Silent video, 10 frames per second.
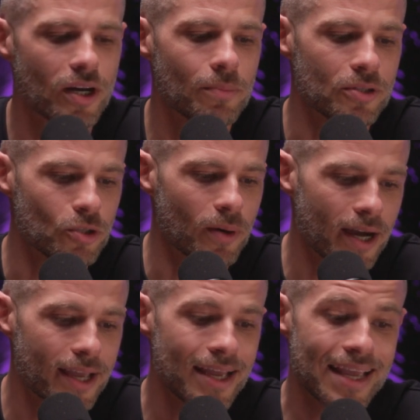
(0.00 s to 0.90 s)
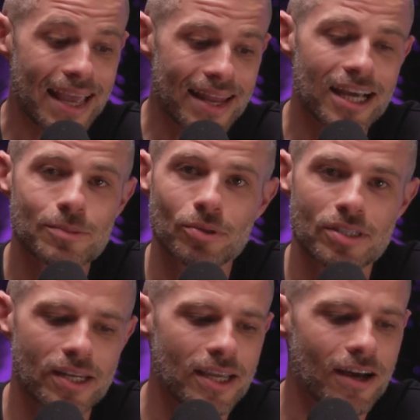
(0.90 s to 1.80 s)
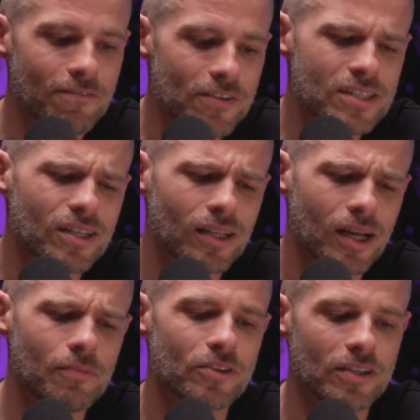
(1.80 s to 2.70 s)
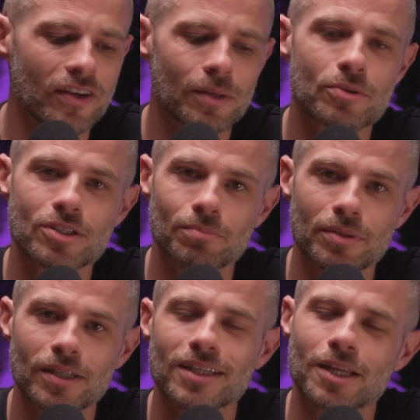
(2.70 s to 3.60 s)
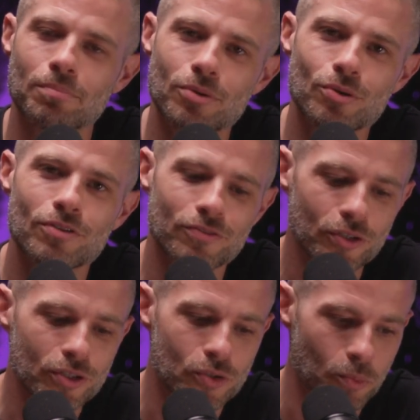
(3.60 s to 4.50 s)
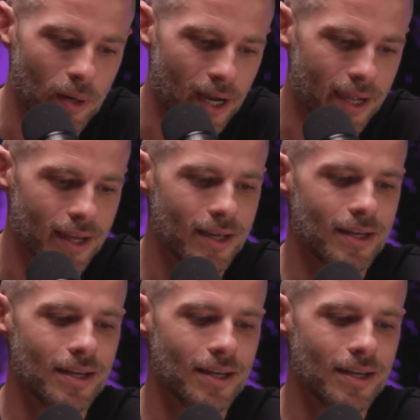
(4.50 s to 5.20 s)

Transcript: Hub in Dubai in Expo City, a physical hub for developers to build in beautiful Dubai.